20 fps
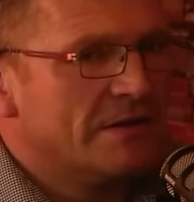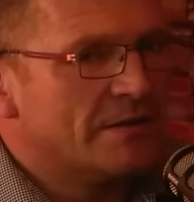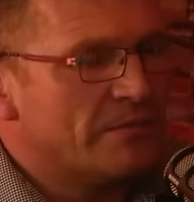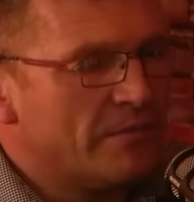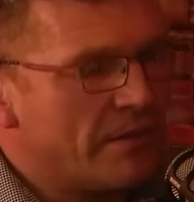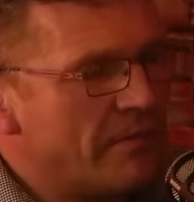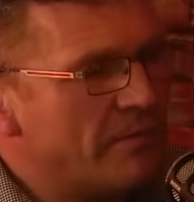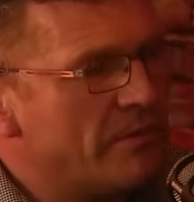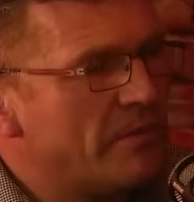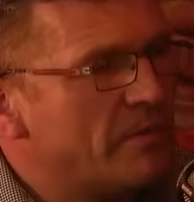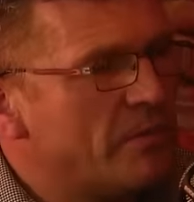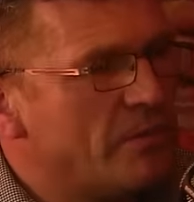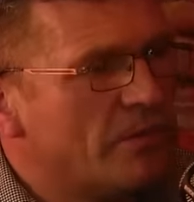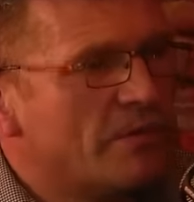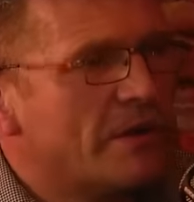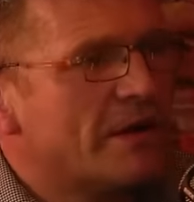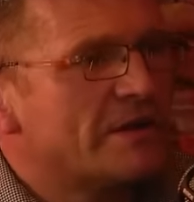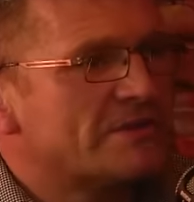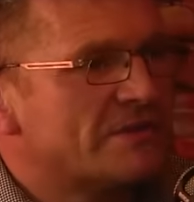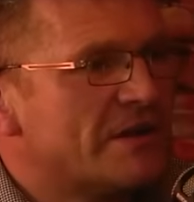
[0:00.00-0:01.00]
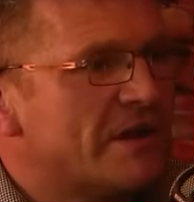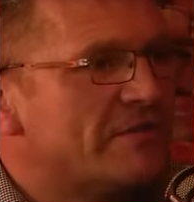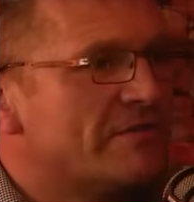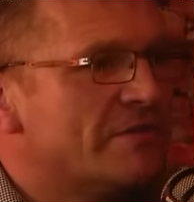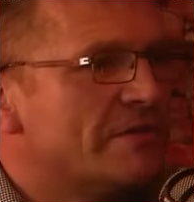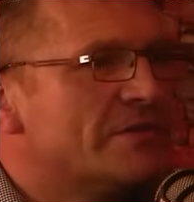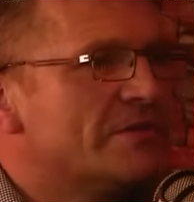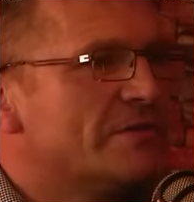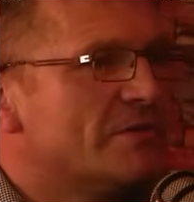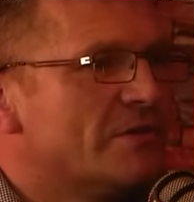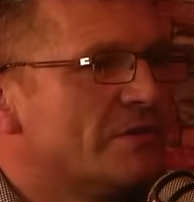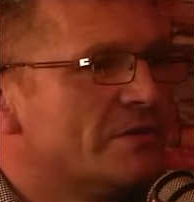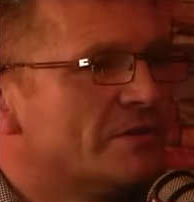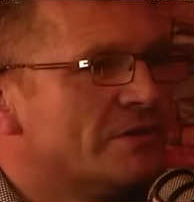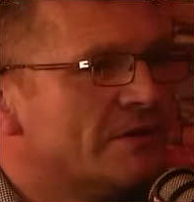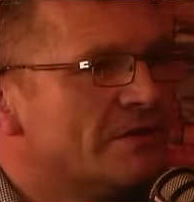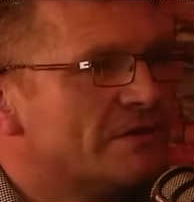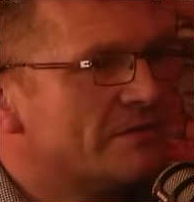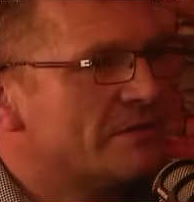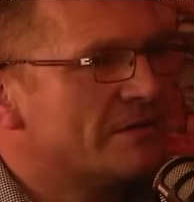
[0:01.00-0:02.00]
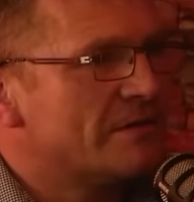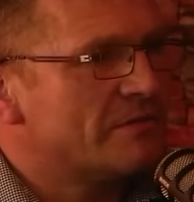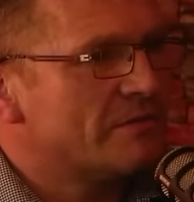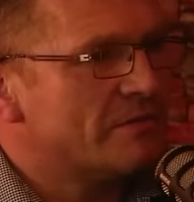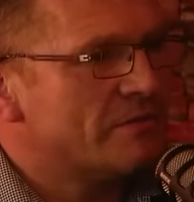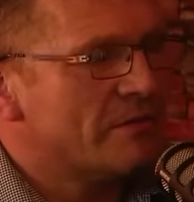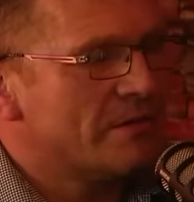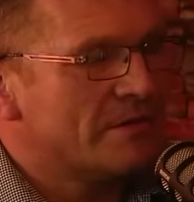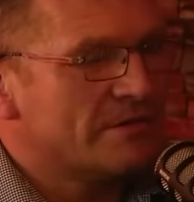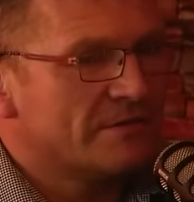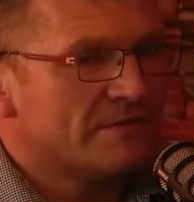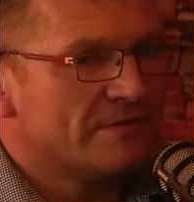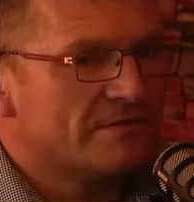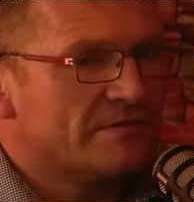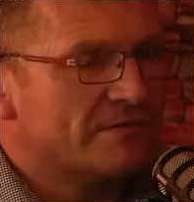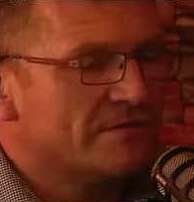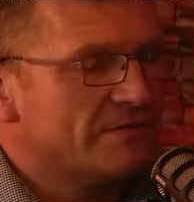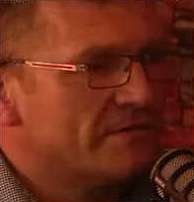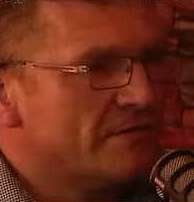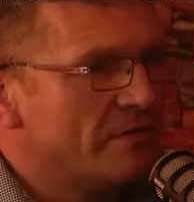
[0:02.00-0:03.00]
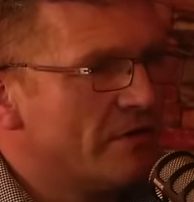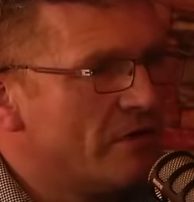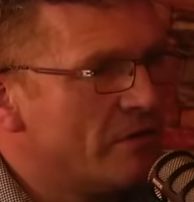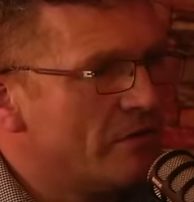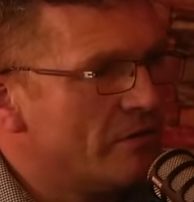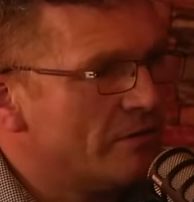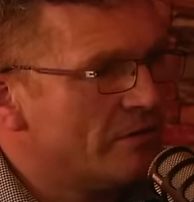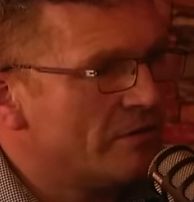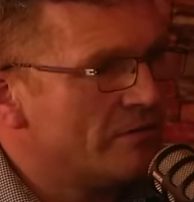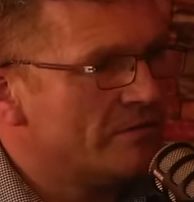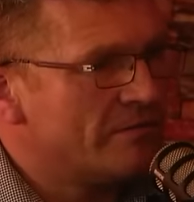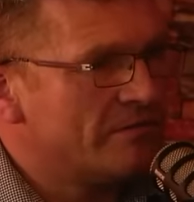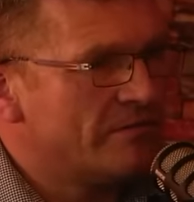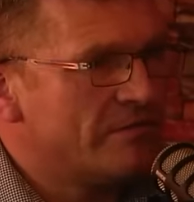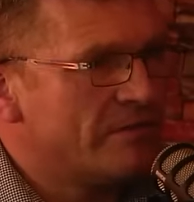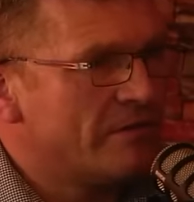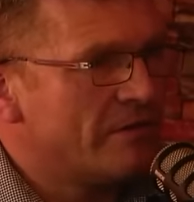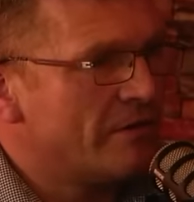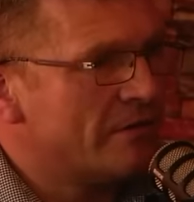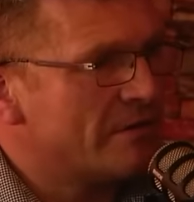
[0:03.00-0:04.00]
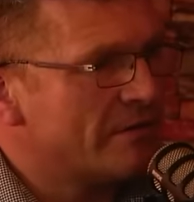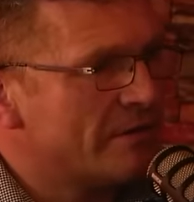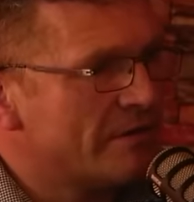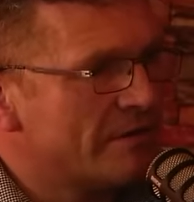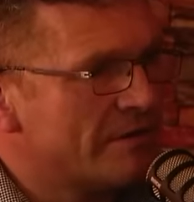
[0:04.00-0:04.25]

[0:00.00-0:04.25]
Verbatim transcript: Like people will watch that video and they'll say, "What the f- holy mm. fuck!"